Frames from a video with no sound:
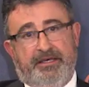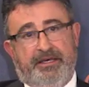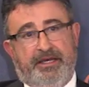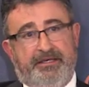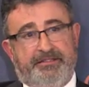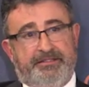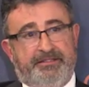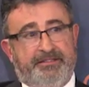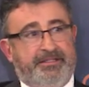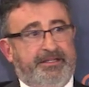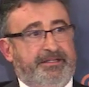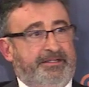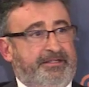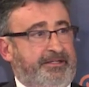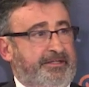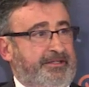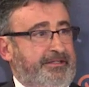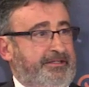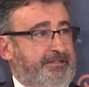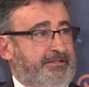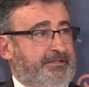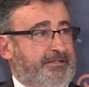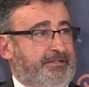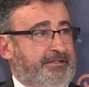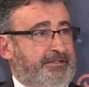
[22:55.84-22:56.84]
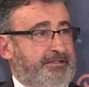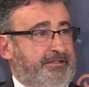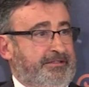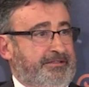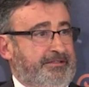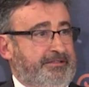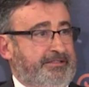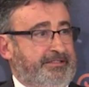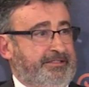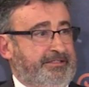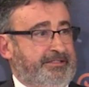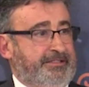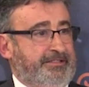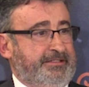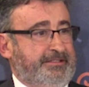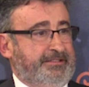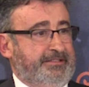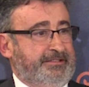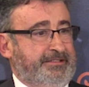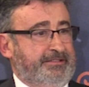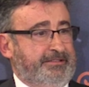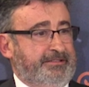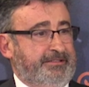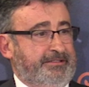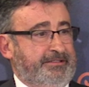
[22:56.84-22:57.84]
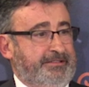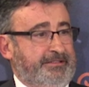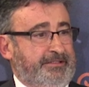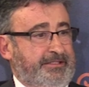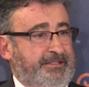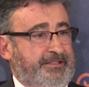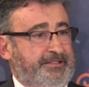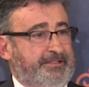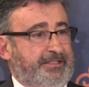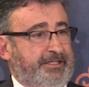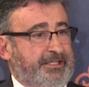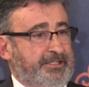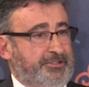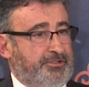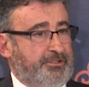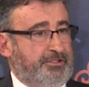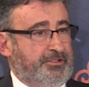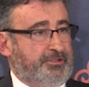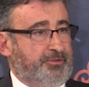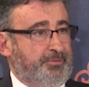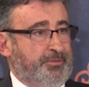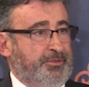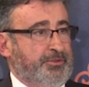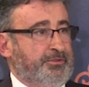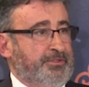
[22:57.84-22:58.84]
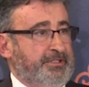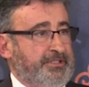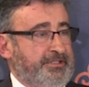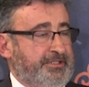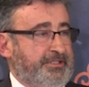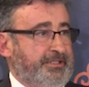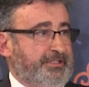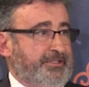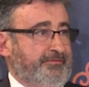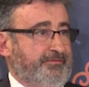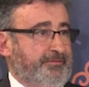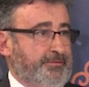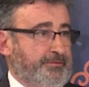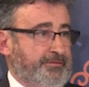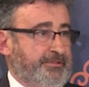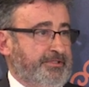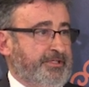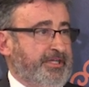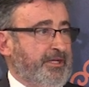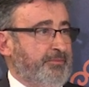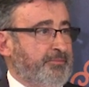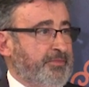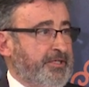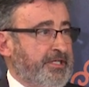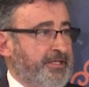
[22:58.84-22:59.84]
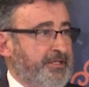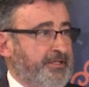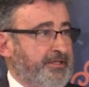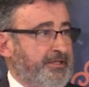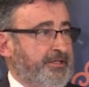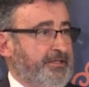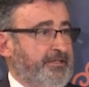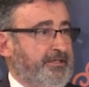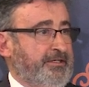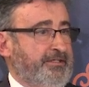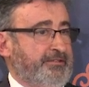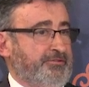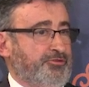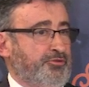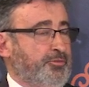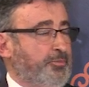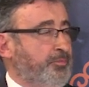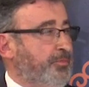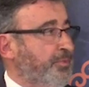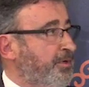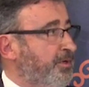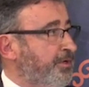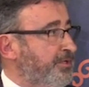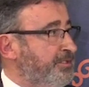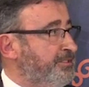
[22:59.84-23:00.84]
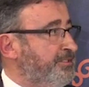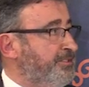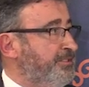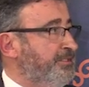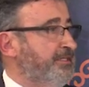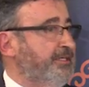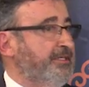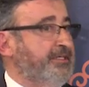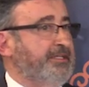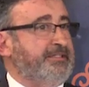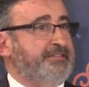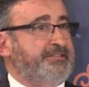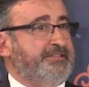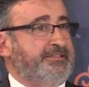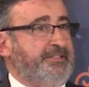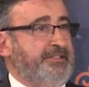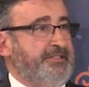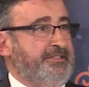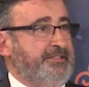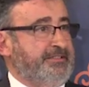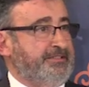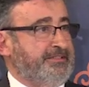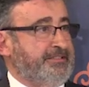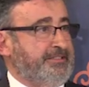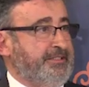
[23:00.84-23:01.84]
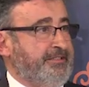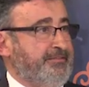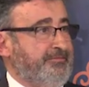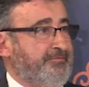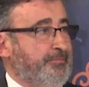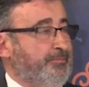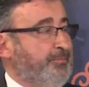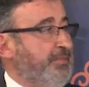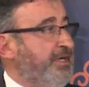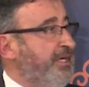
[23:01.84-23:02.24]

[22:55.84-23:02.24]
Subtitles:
And then the international community would come in supporting a series of